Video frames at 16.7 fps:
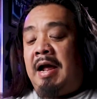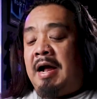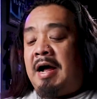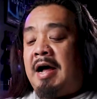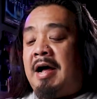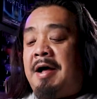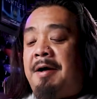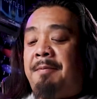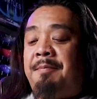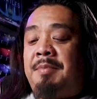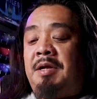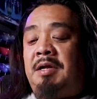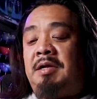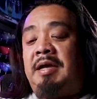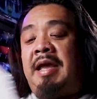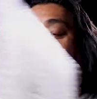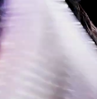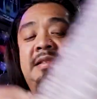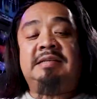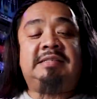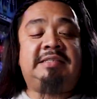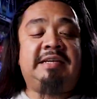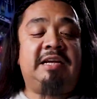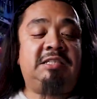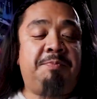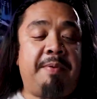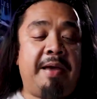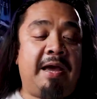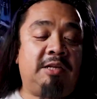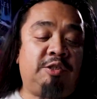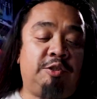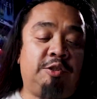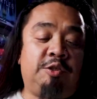um, and this dates
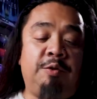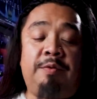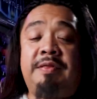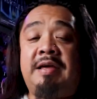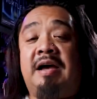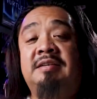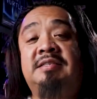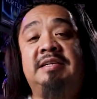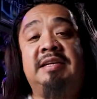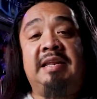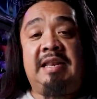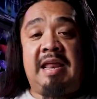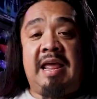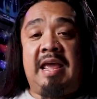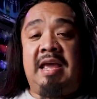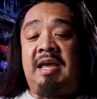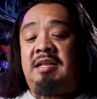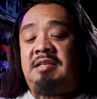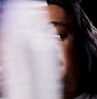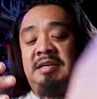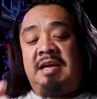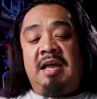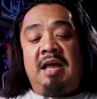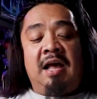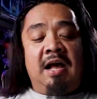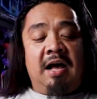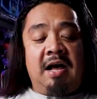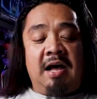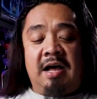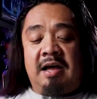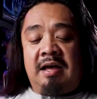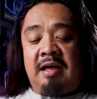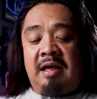back to two thousand eight. Uh,
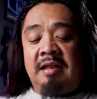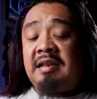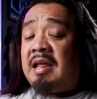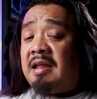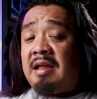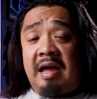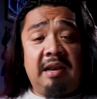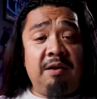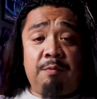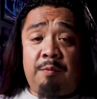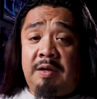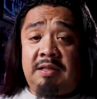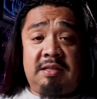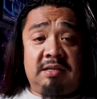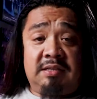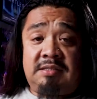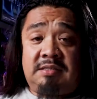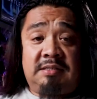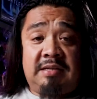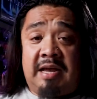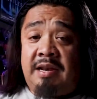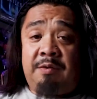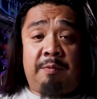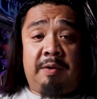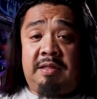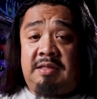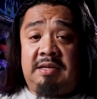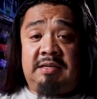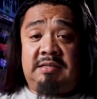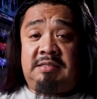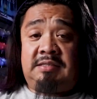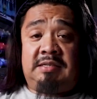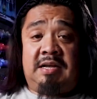and I didn't read this. I didn't read
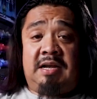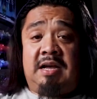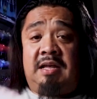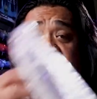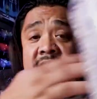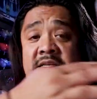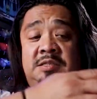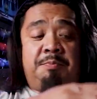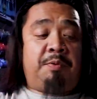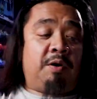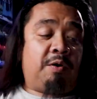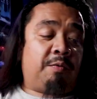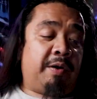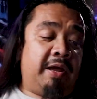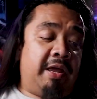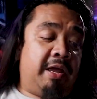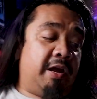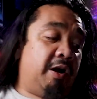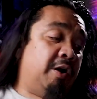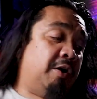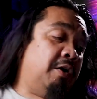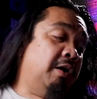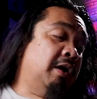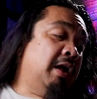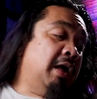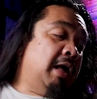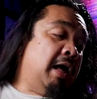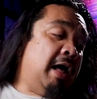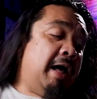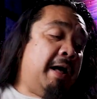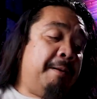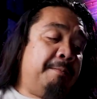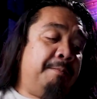this uh, this book right here,
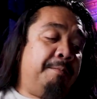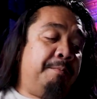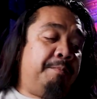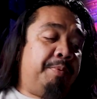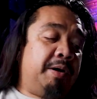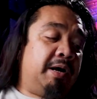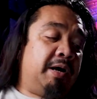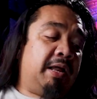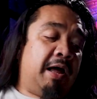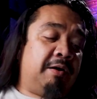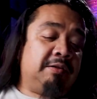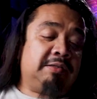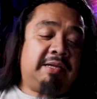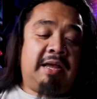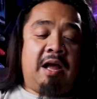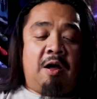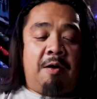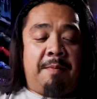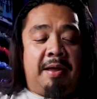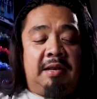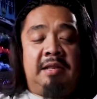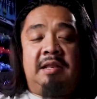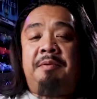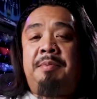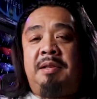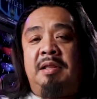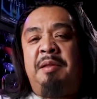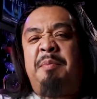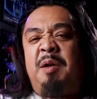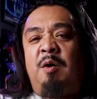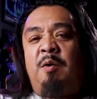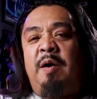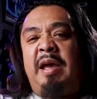um, but I was like, oh man, let me let
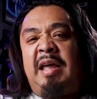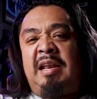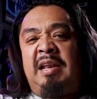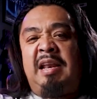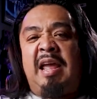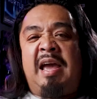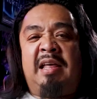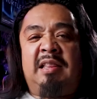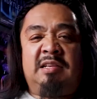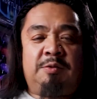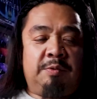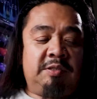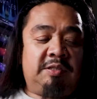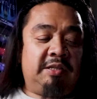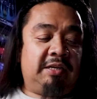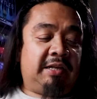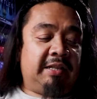me go ahead and add this one to the